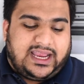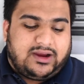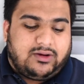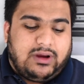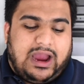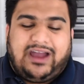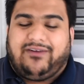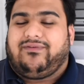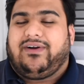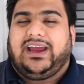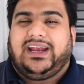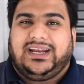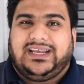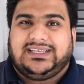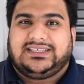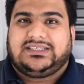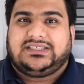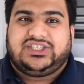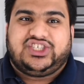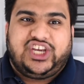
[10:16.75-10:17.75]
graphite
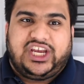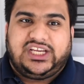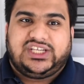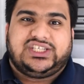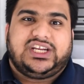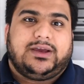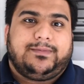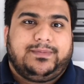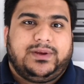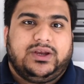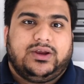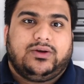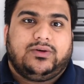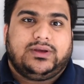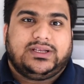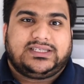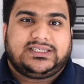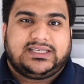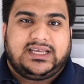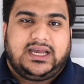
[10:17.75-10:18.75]
is changed up.
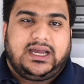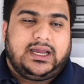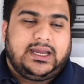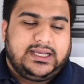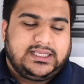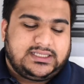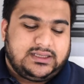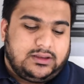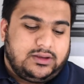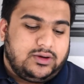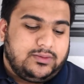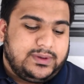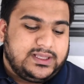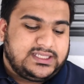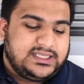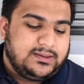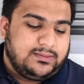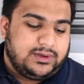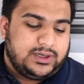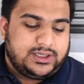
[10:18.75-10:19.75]
It's a little bit
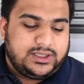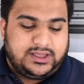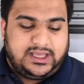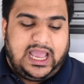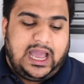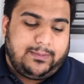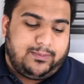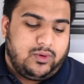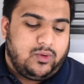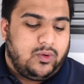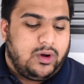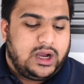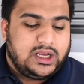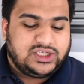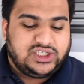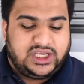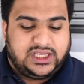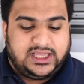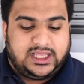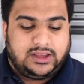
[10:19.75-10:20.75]
similar to the Apple
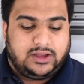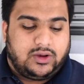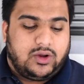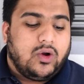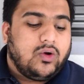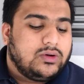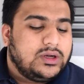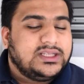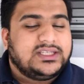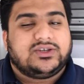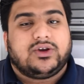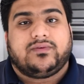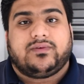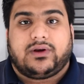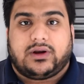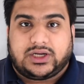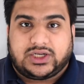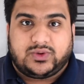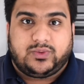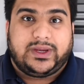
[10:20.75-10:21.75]
Watch, and then the gold and silver
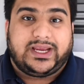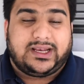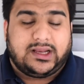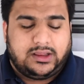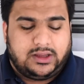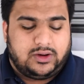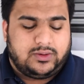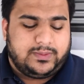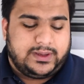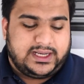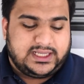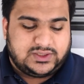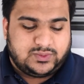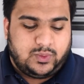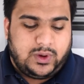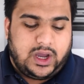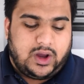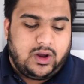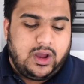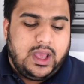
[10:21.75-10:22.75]
are tweaked a little bit as
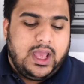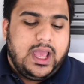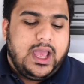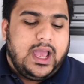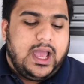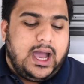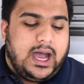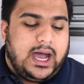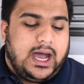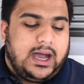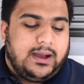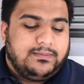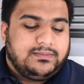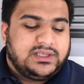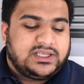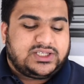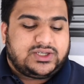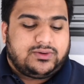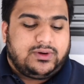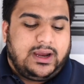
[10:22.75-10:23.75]
well.
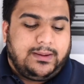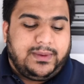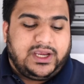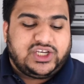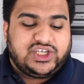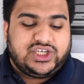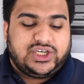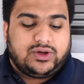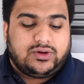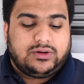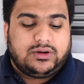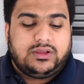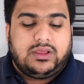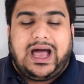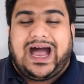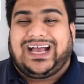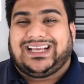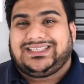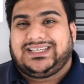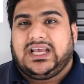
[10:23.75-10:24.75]
The ceramic shield
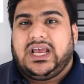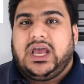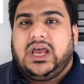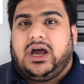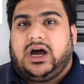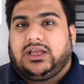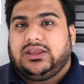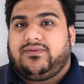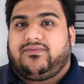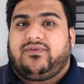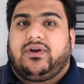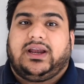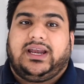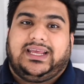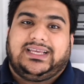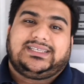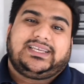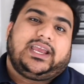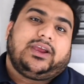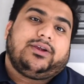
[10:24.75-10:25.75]
glass on the front
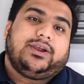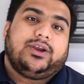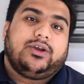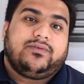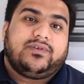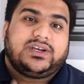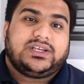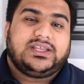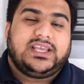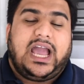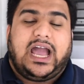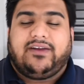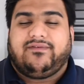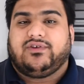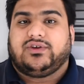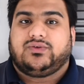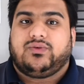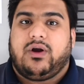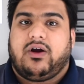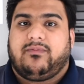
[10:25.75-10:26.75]
is carried over to the
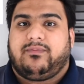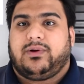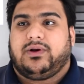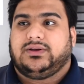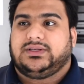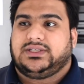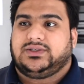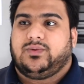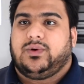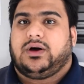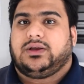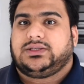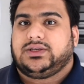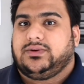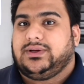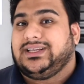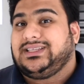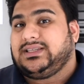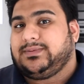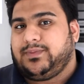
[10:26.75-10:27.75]
iPhone 12 Pros as well, so
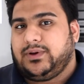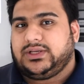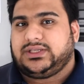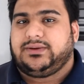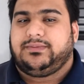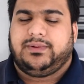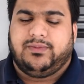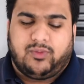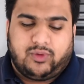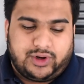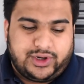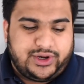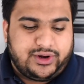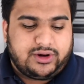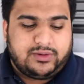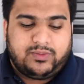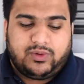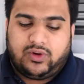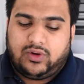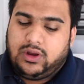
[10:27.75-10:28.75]
it's supposed to be more
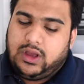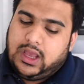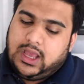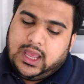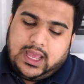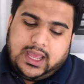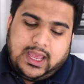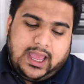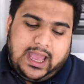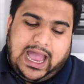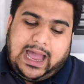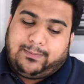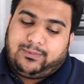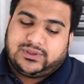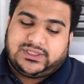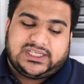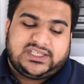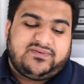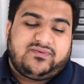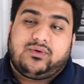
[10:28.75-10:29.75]
durable. Apple
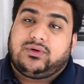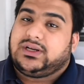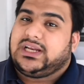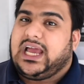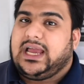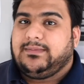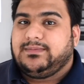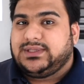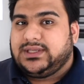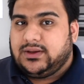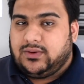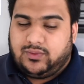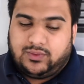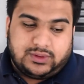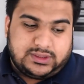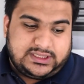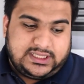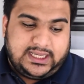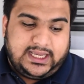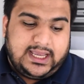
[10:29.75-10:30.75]
says 4 times.
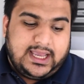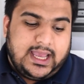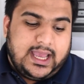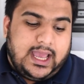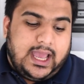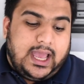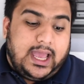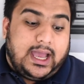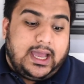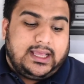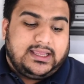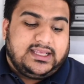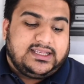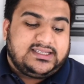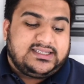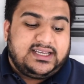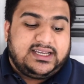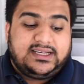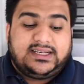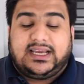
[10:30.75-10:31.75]
We'll see.
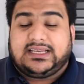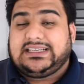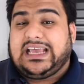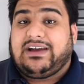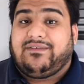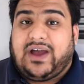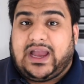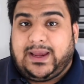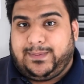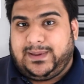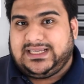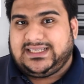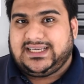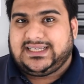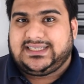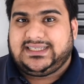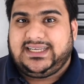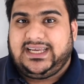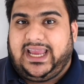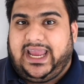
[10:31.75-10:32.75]
It does have
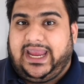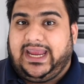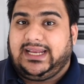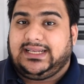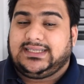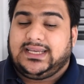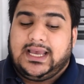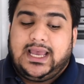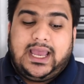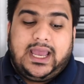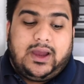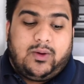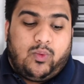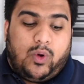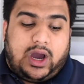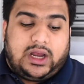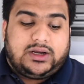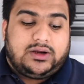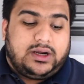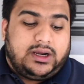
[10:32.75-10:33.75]
IP68
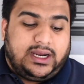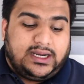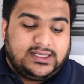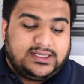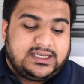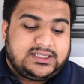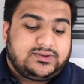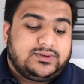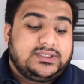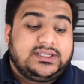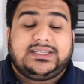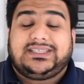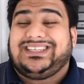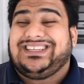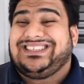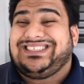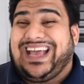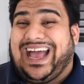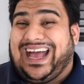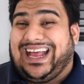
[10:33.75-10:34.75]
water and dust
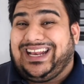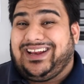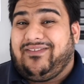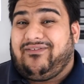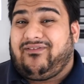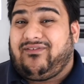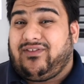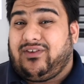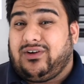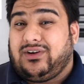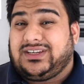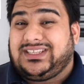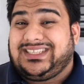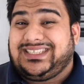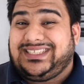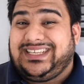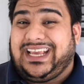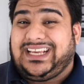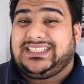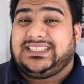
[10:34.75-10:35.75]
resistance for
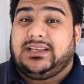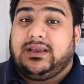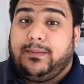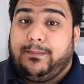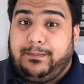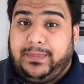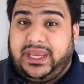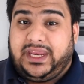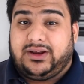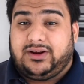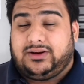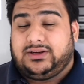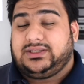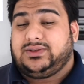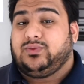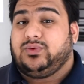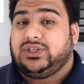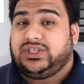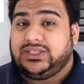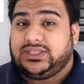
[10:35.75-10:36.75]
6 meters,
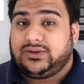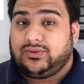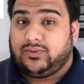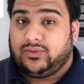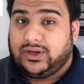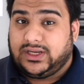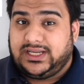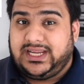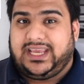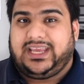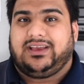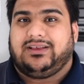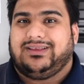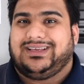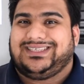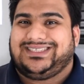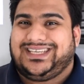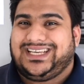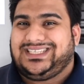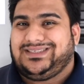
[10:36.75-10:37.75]
which is
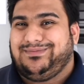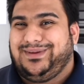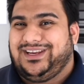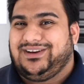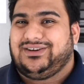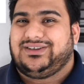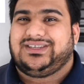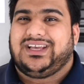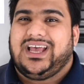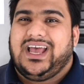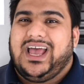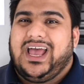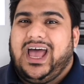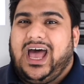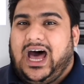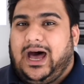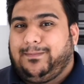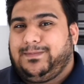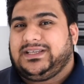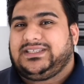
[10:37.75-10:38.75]
ridiculous. 6 meters,
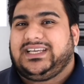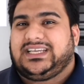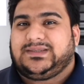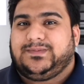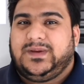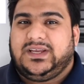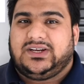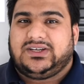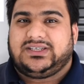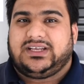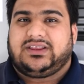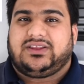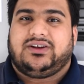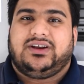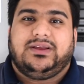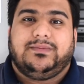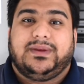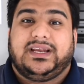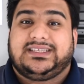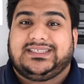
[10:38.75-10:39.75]
up to 6 meters at
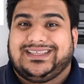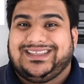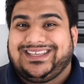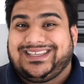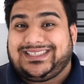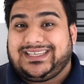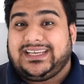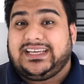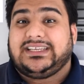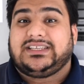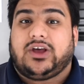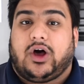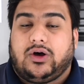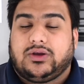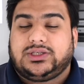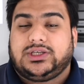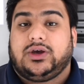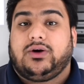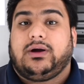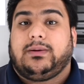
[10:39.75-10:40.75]
30 minutes. And this is
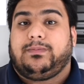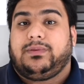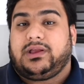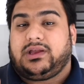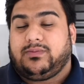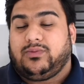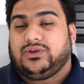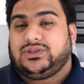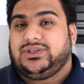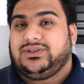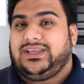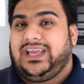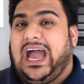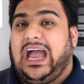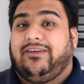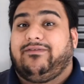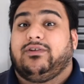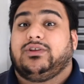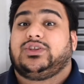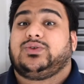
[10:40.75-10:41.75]
also applicable to the
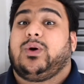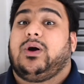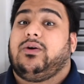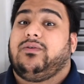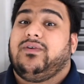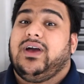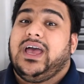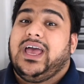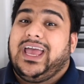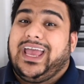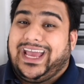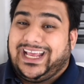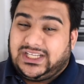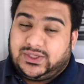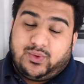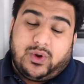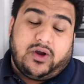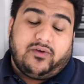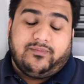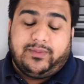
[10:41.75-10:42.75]
iPhone 12 and
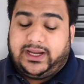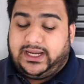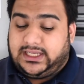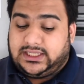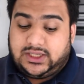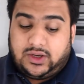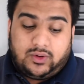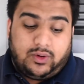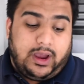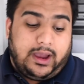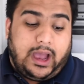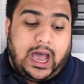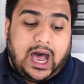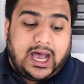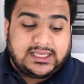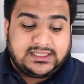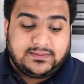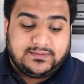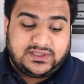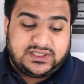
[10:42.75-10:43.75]
12 mini. So
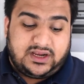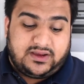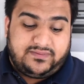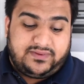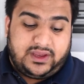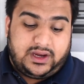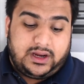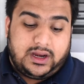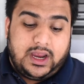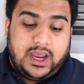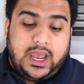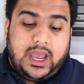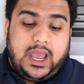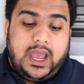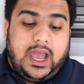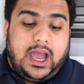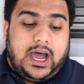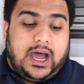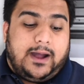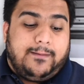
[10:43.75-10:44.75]
awesome stuff there.
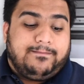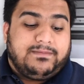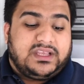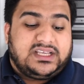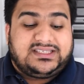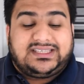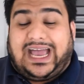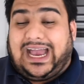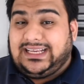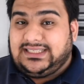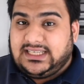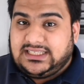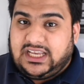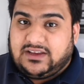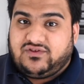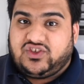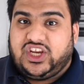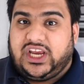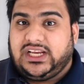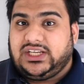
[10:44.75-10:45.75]
The sizes
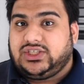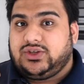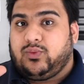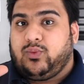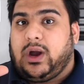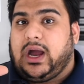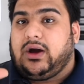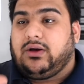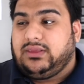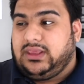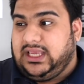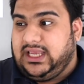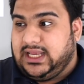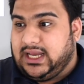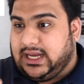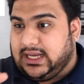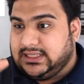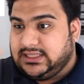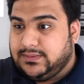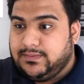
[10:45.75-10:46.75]
have changed. So while
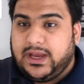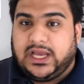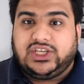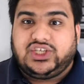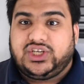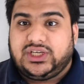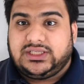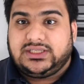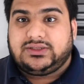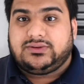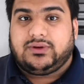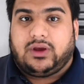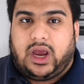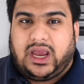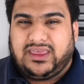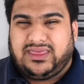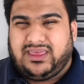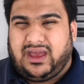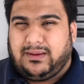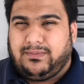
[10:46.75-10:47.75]
the dimensions,
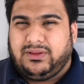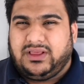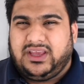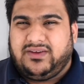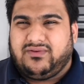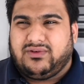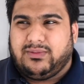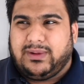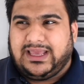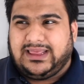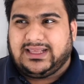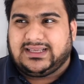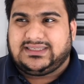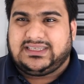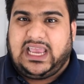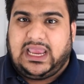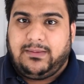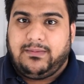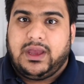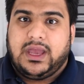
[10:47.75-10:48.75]
I believe, remain the
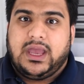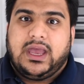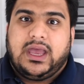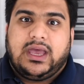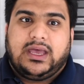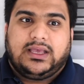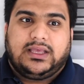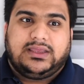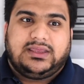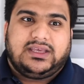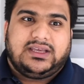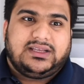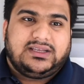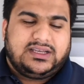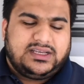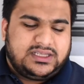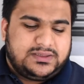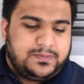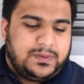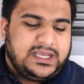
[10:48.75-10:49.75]
same, the
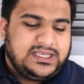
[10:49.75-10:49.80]
display